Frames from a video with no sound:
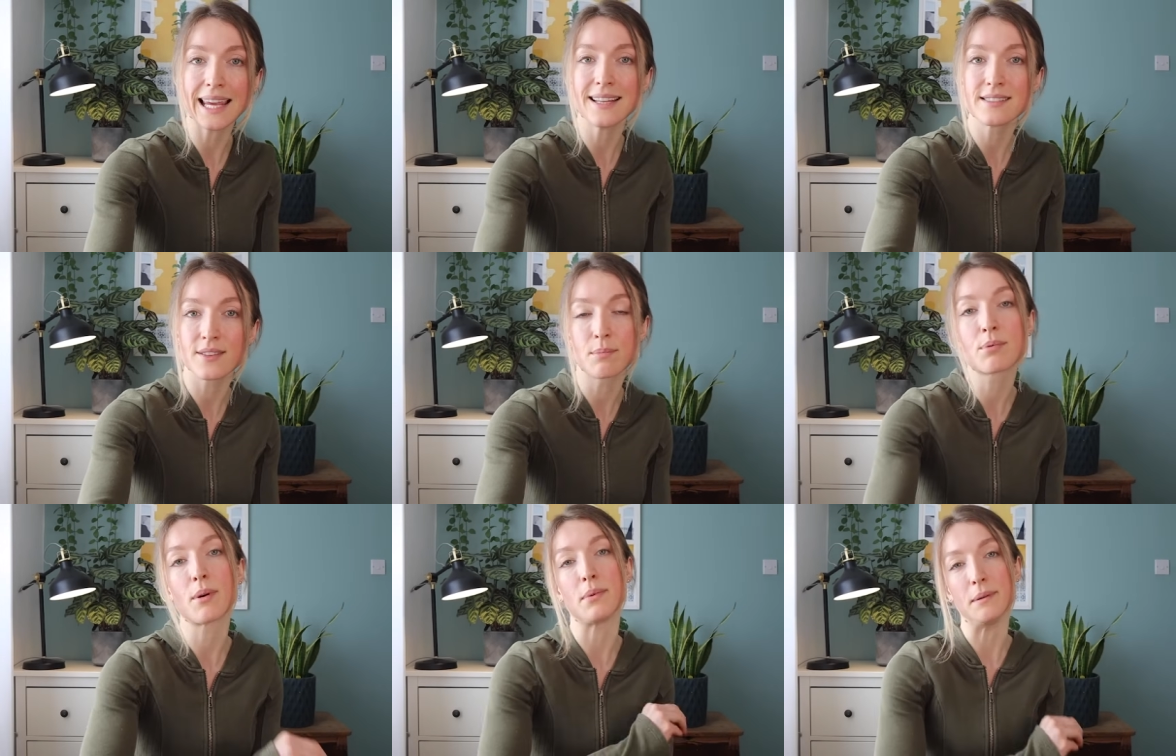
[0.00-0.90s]
is the
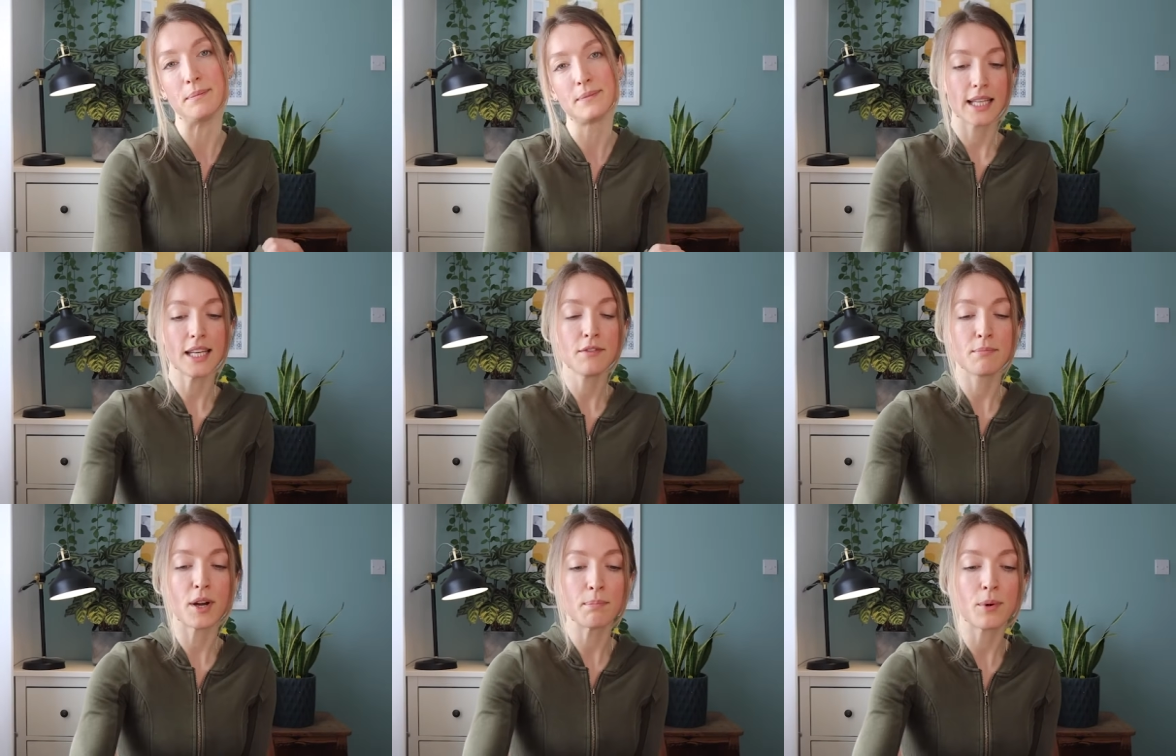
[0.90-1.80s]
problem. If
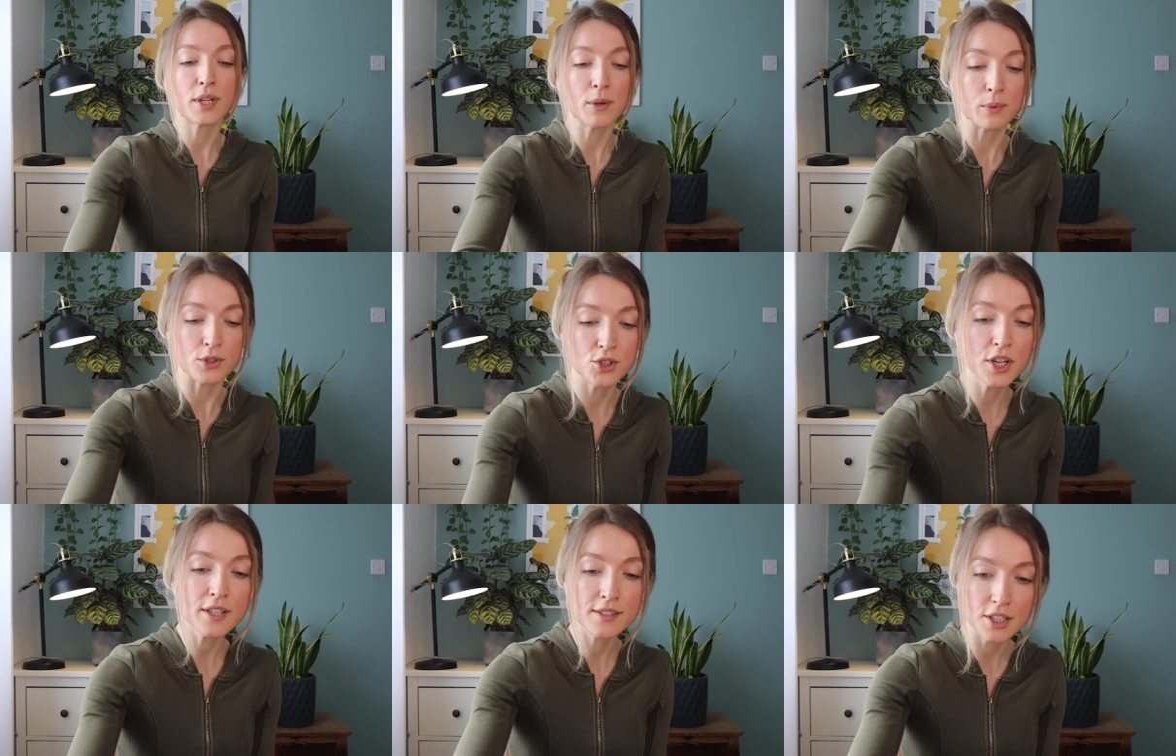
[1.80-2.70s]
my body was
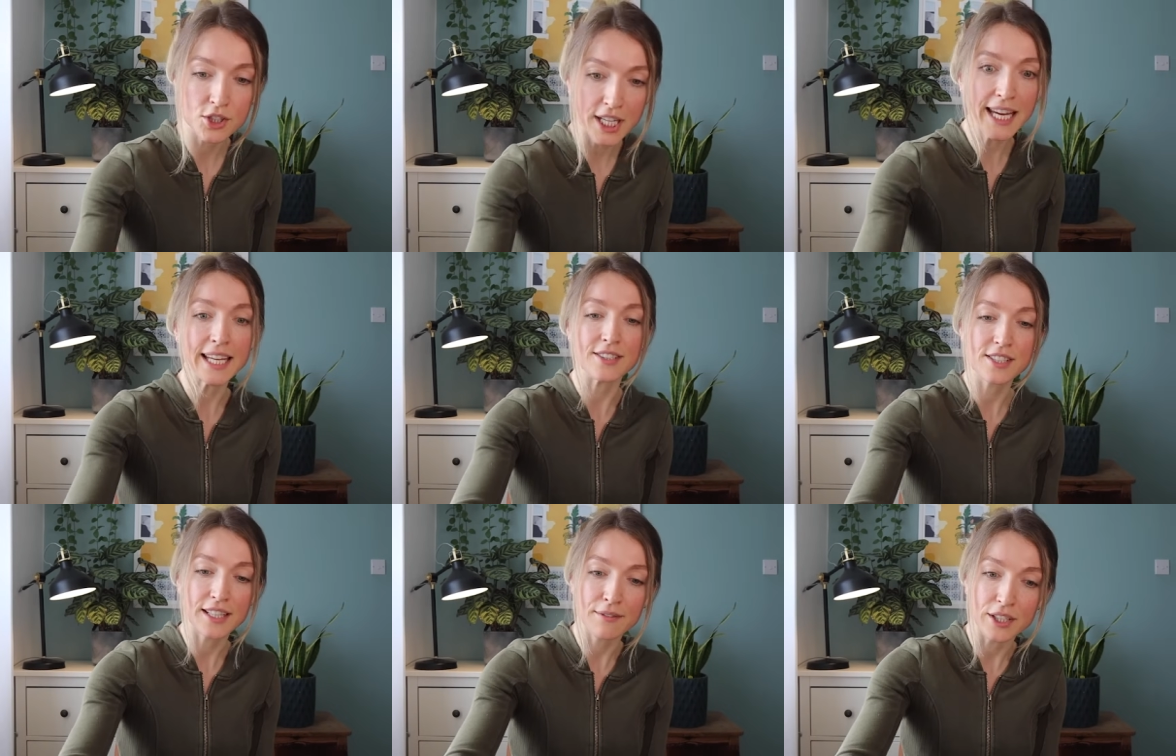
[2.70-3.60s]
just to
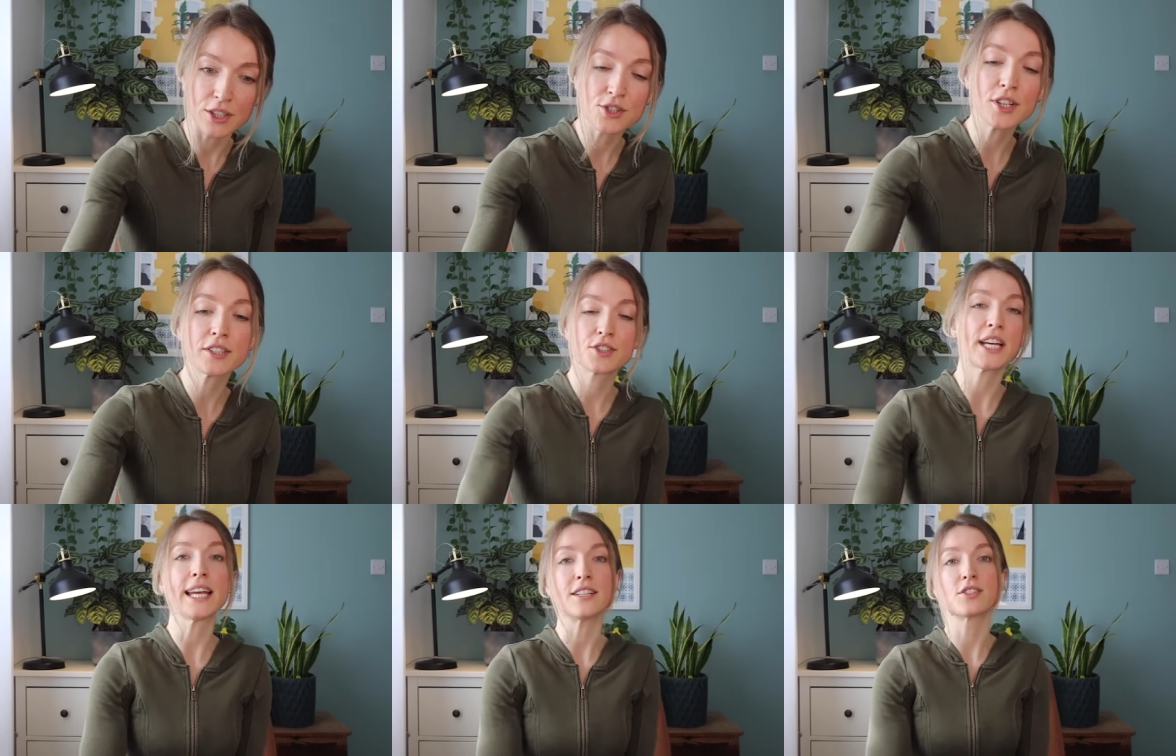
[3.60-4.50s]
change, if it could just
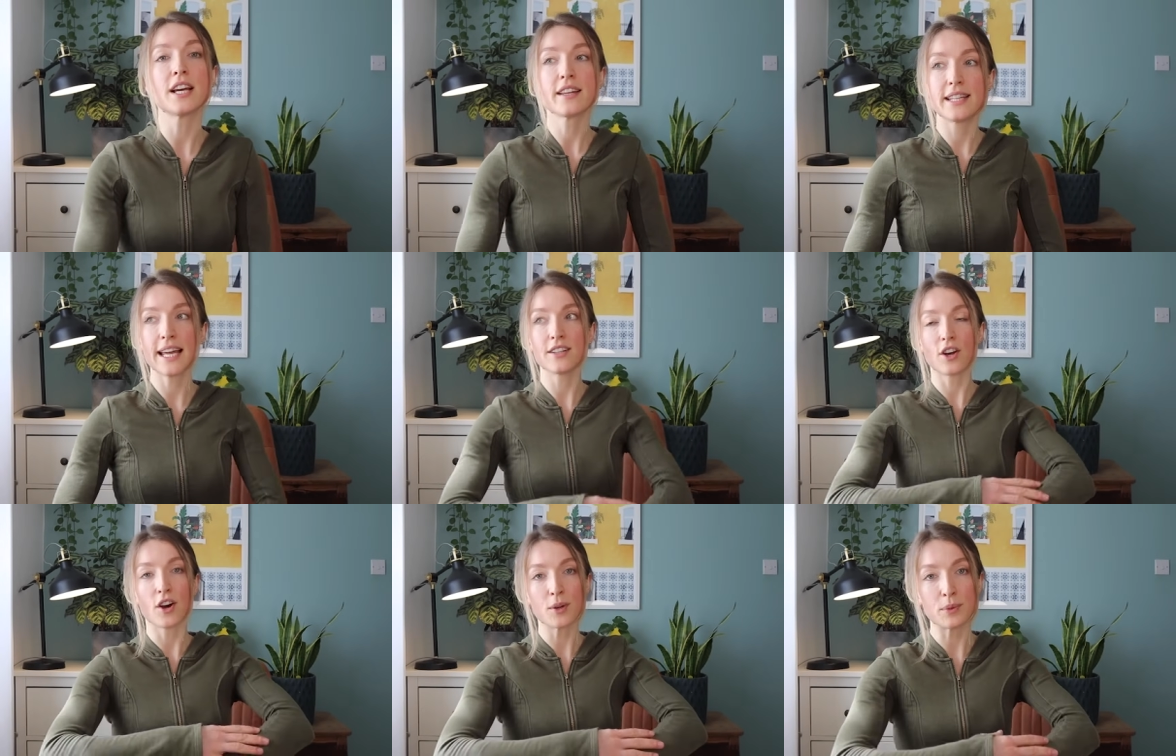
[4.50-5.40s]
change,
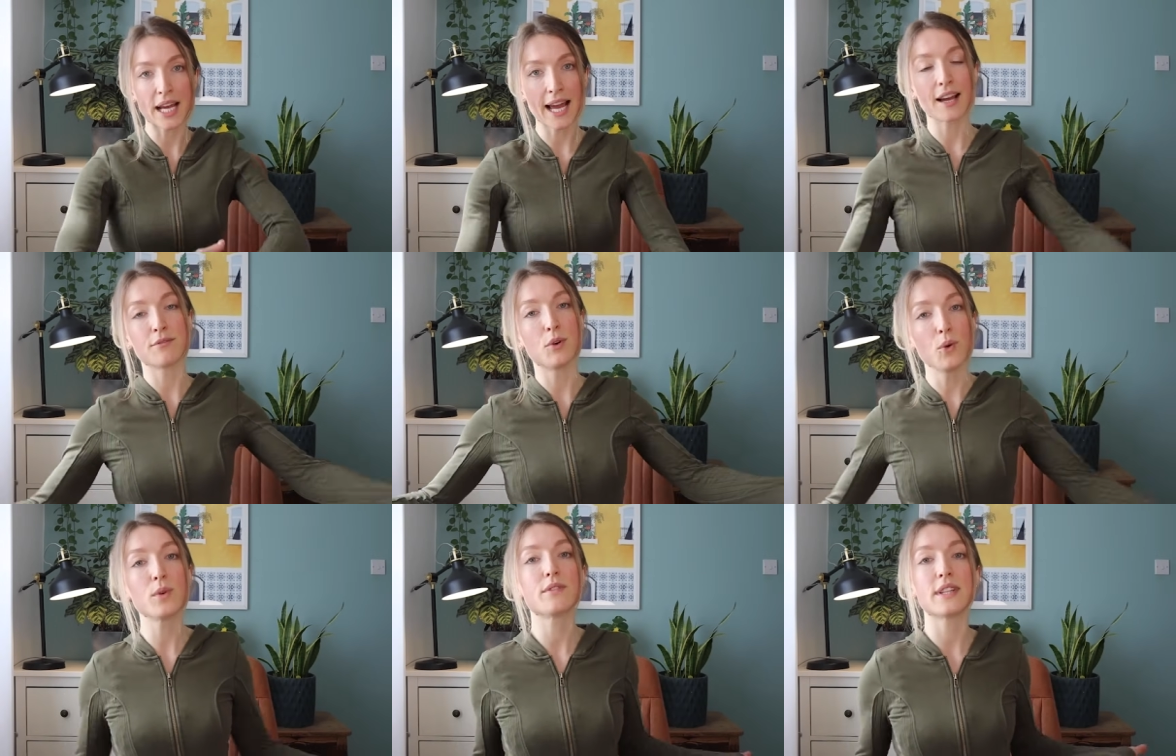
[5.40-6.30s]
then I would have
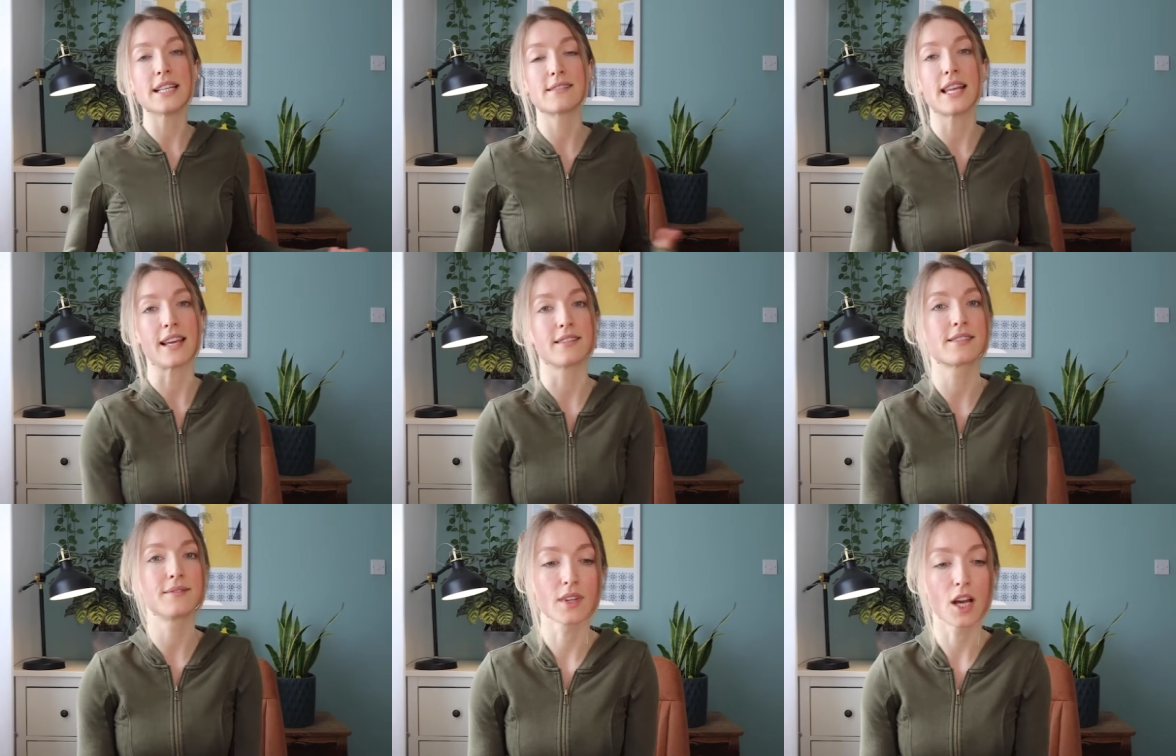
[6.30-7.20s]
all of these
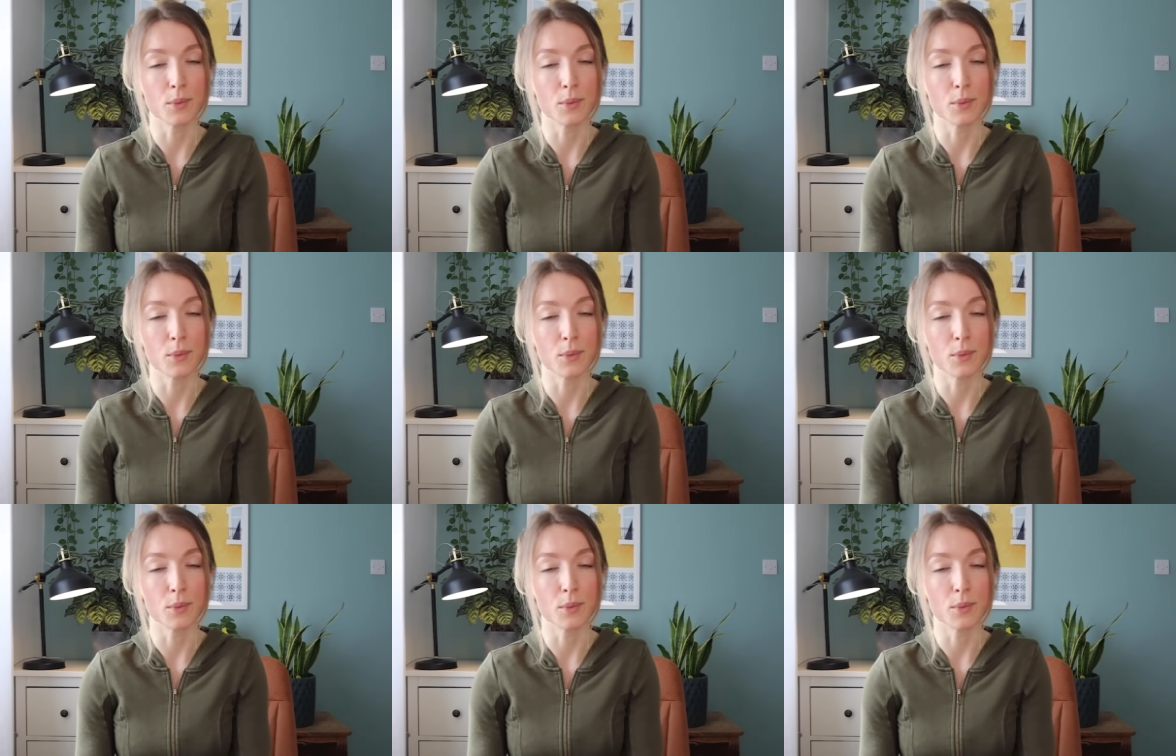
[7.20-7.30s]
things.